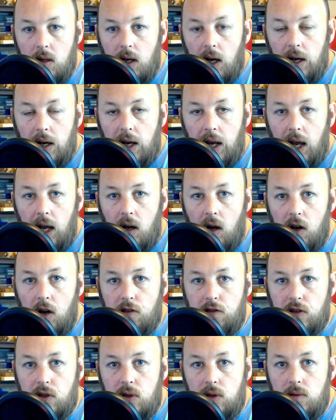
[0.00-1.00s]
Again,
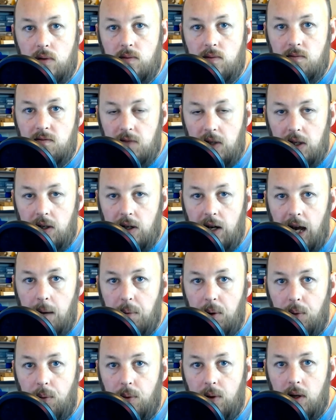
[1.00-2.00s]
overall, very
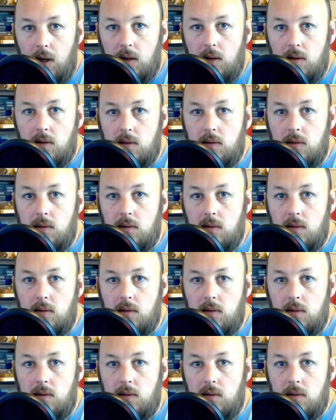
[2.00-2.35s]
happy with it.